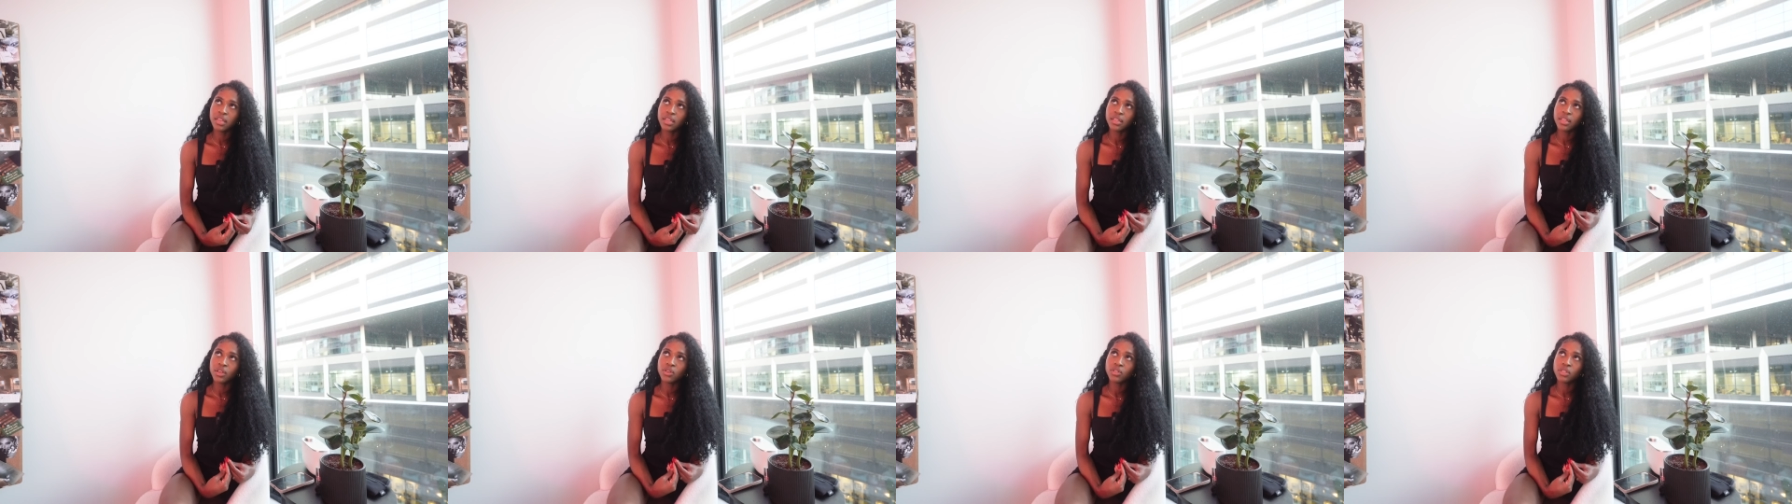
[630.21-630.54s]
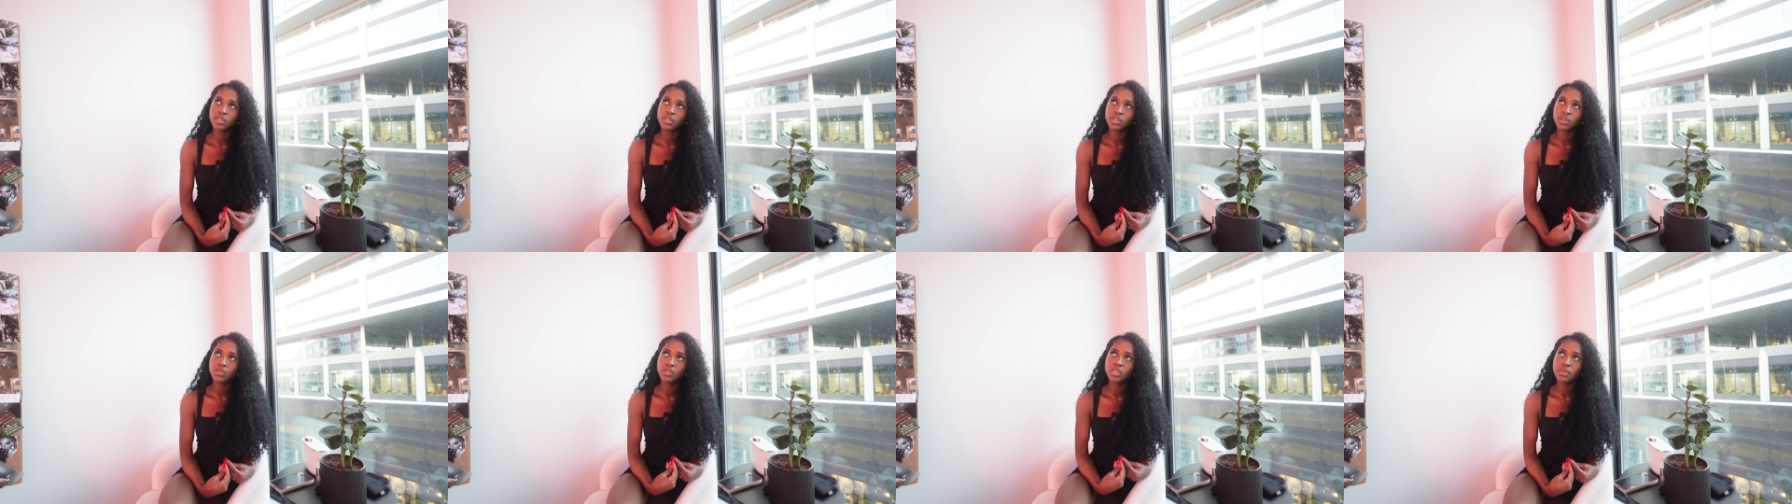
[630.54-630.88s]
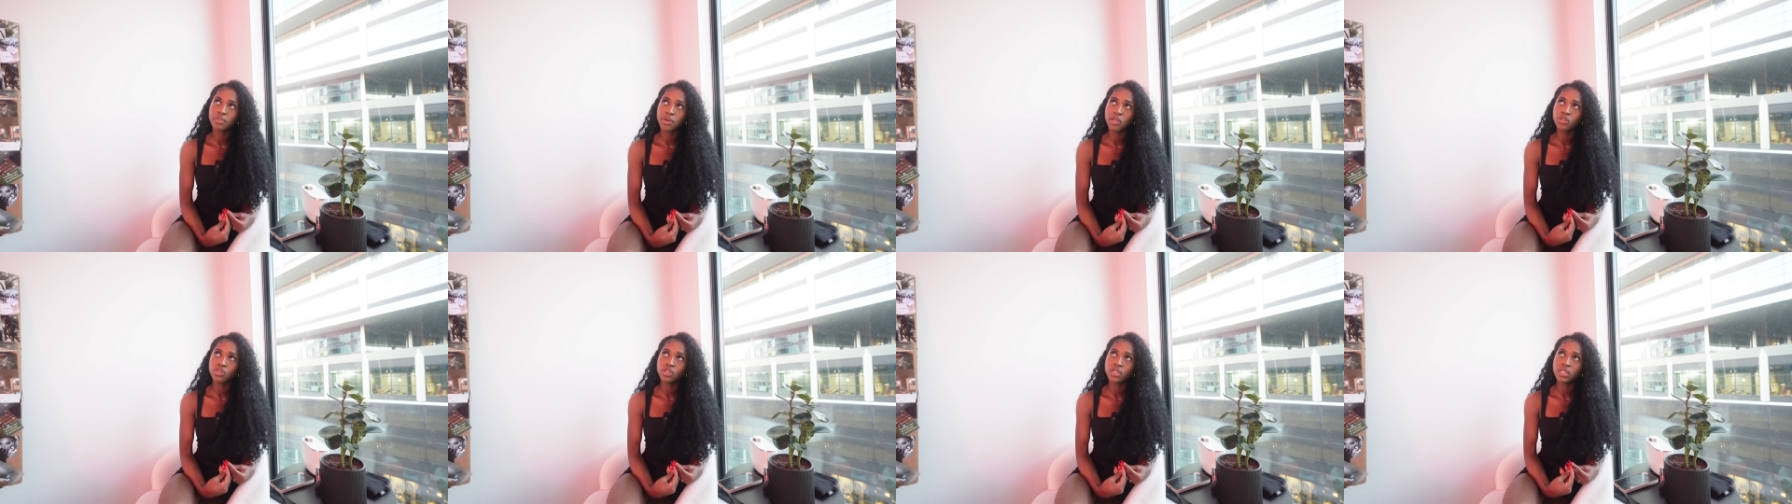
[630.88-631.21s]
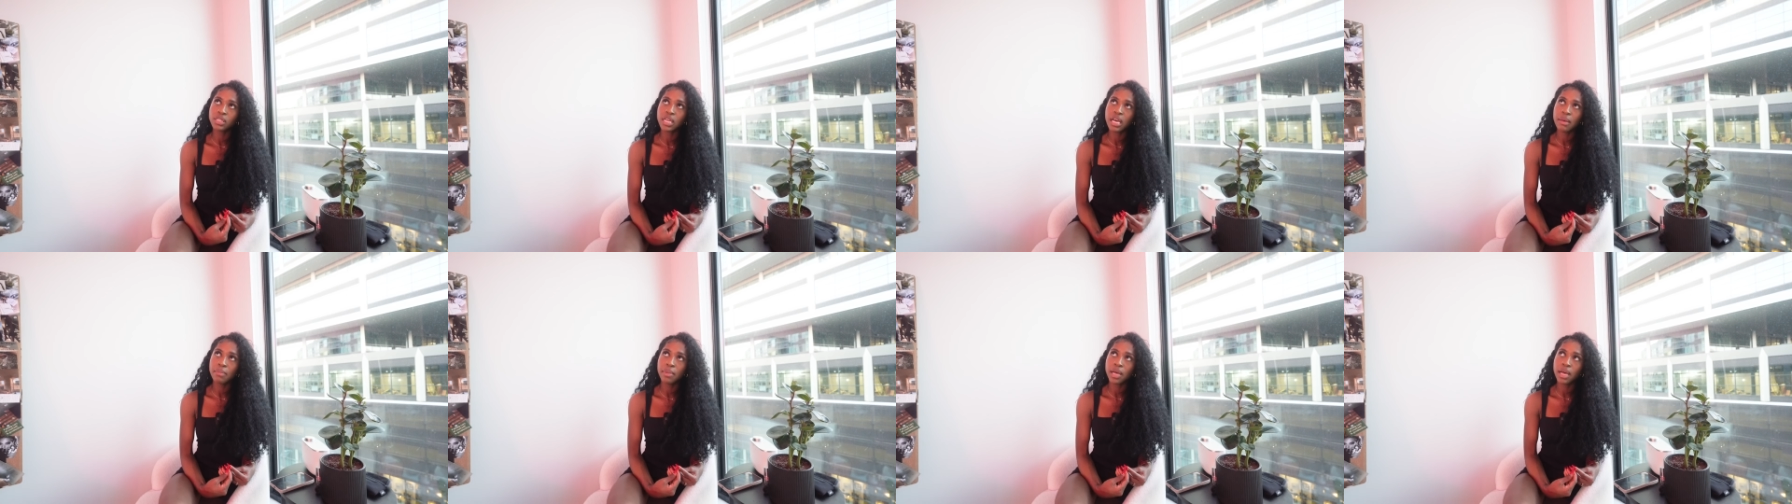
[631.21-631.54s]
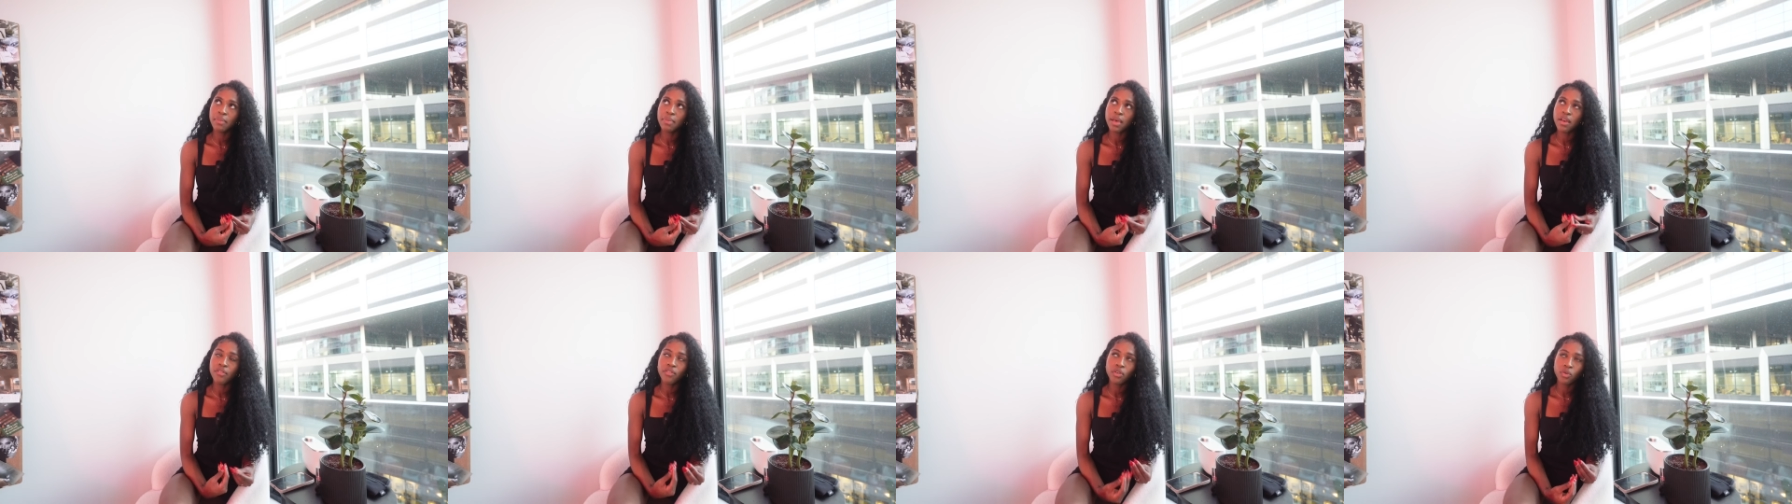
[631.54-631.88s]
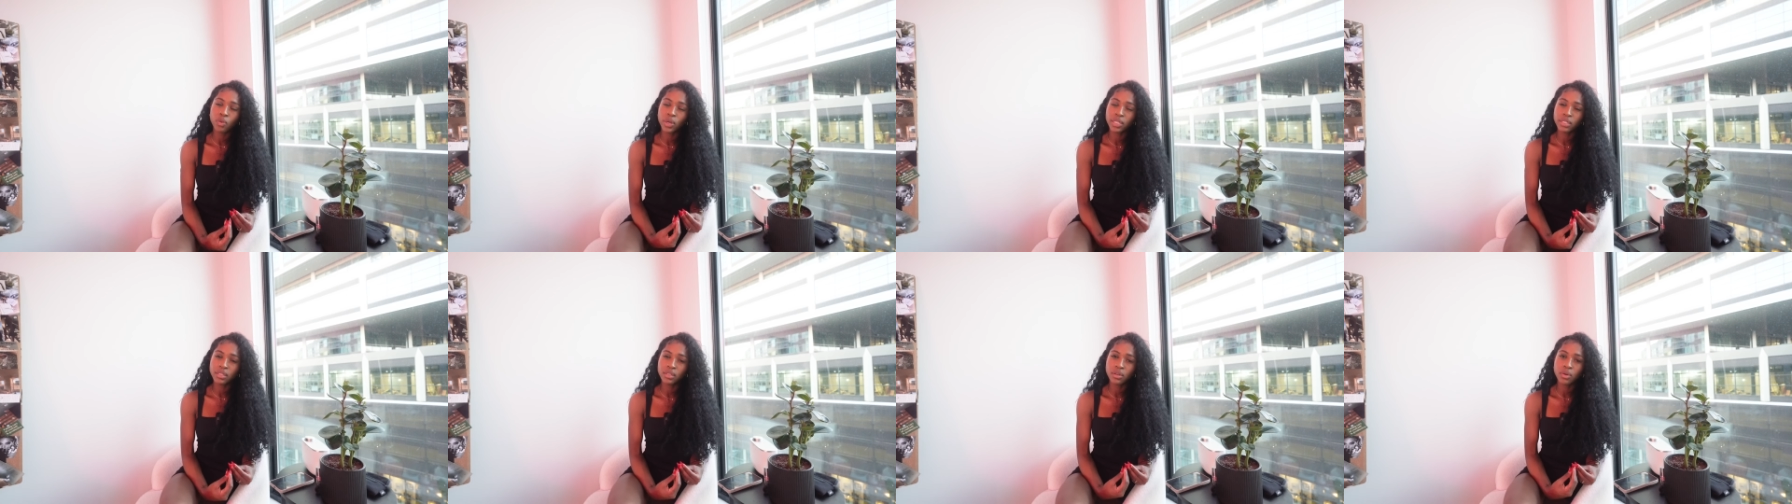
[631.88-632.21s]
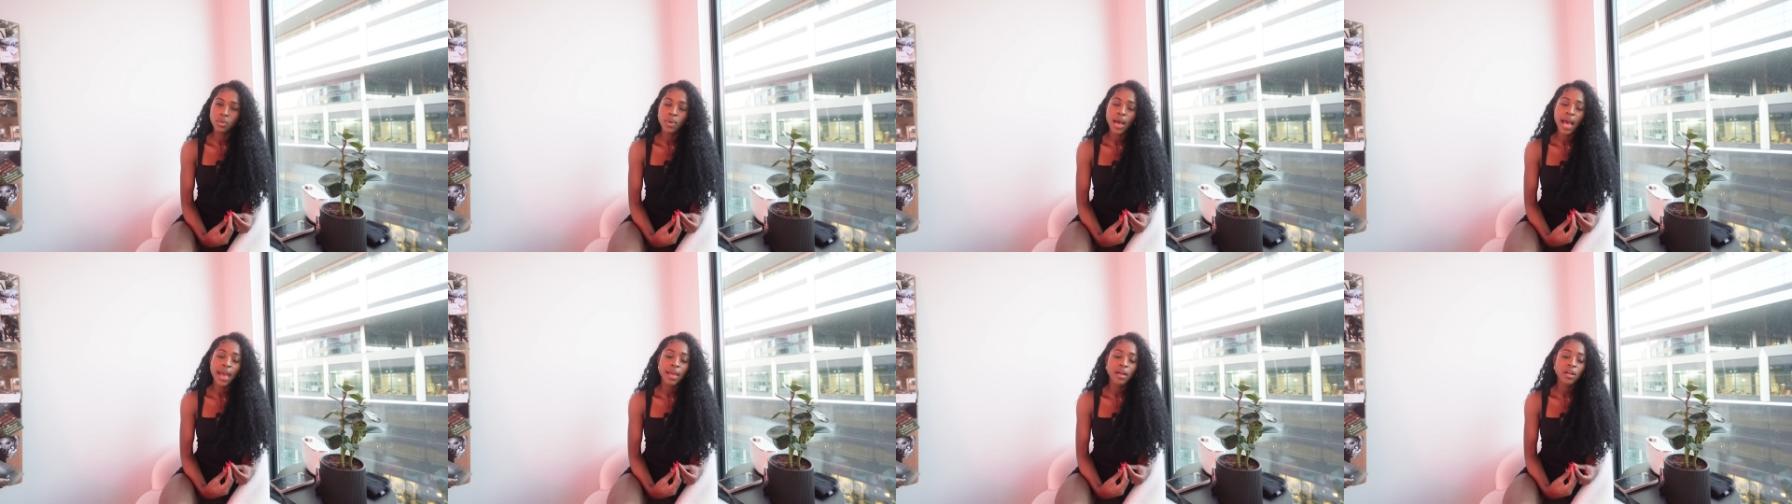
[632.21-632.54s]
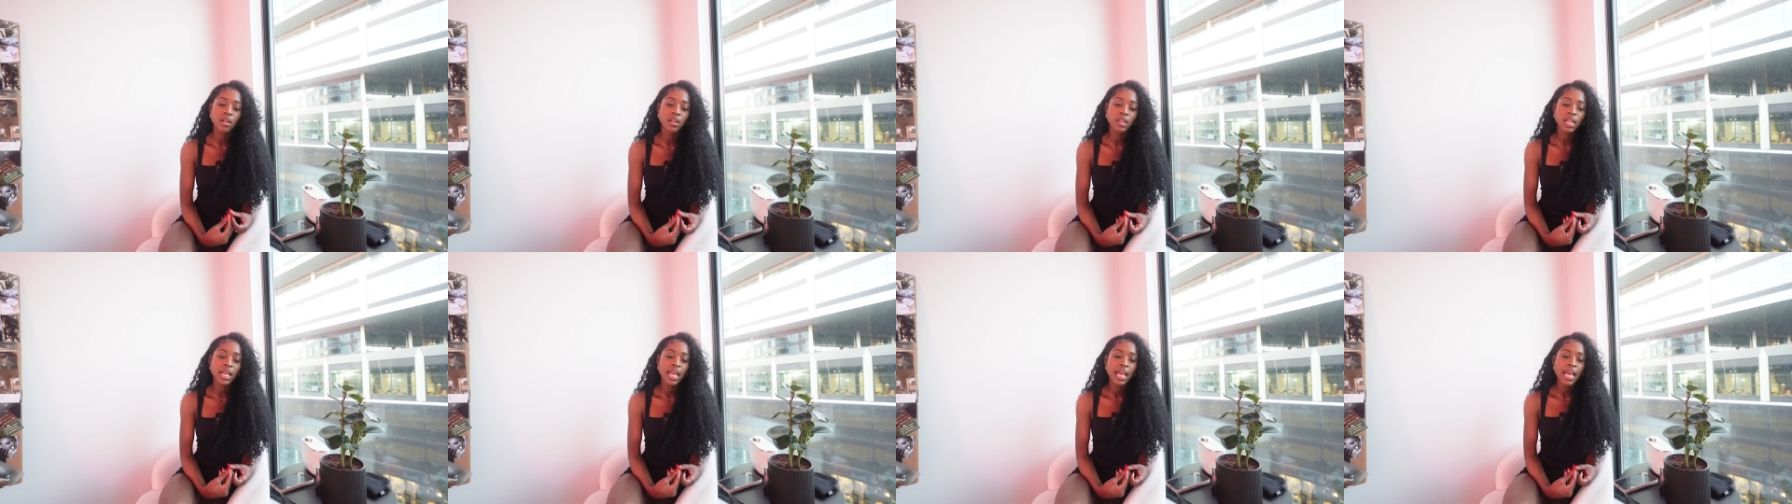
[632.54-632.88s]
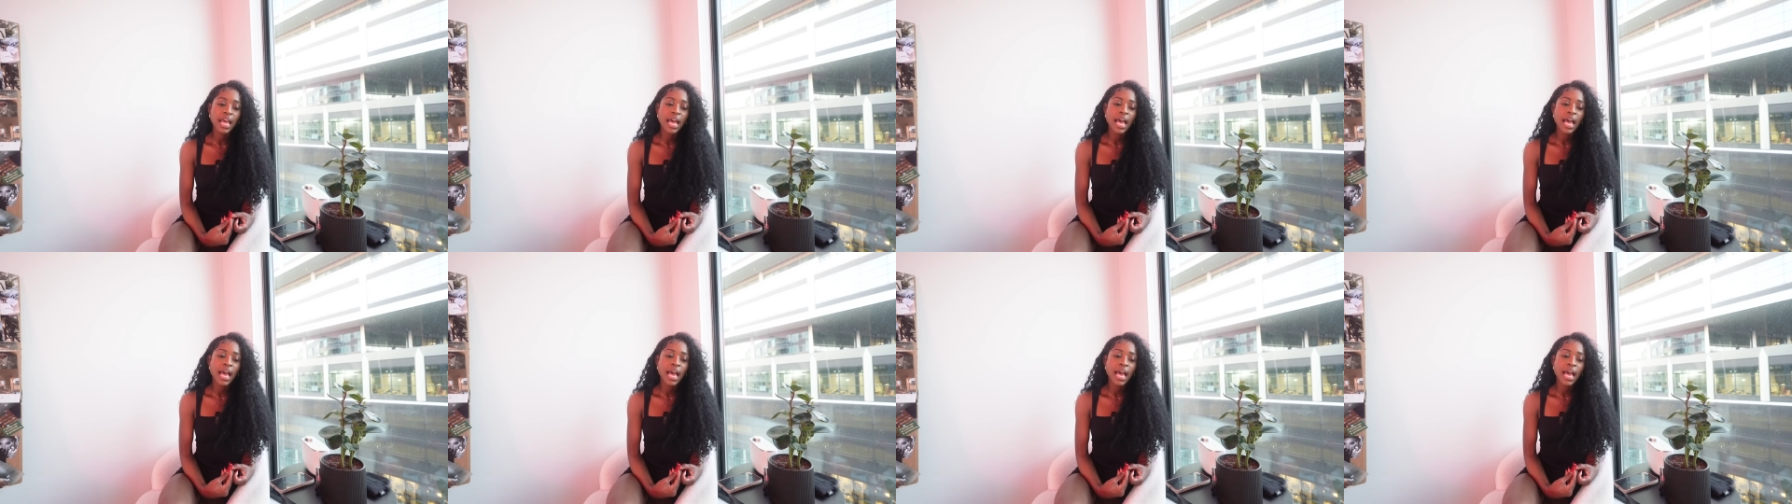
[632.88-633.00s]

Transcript: and those those emotions come up every once in a while,